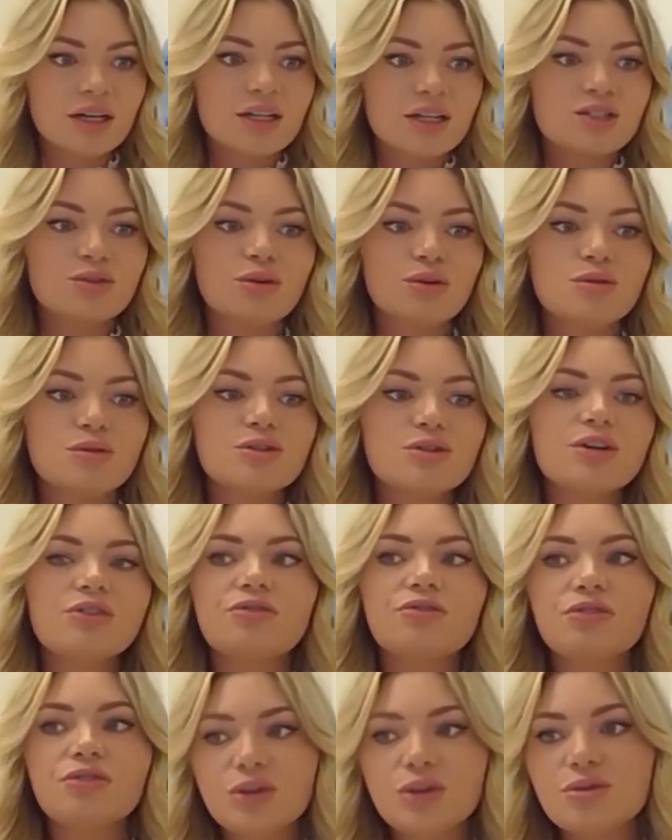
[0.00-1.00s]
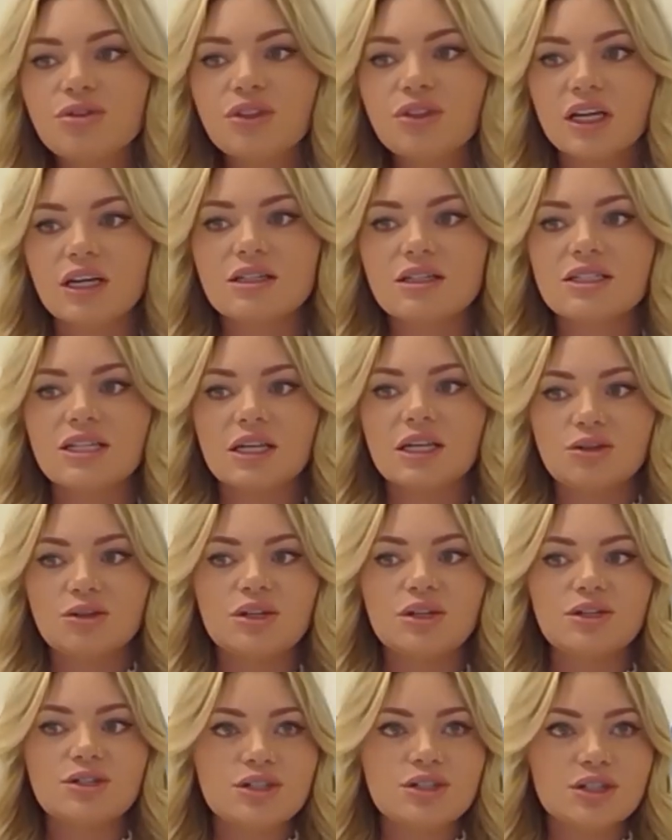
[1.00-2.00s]
So those are a few things that you
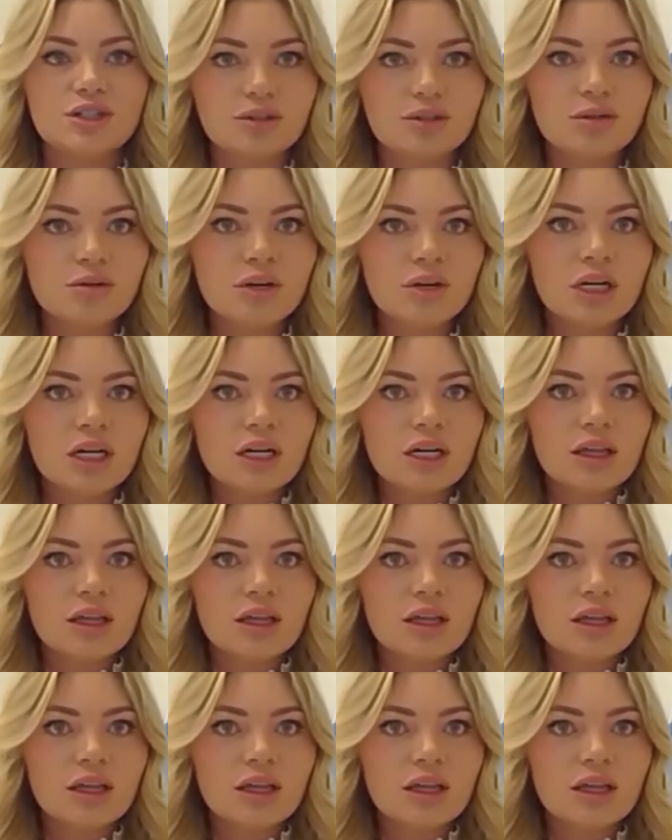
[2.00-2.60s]
can do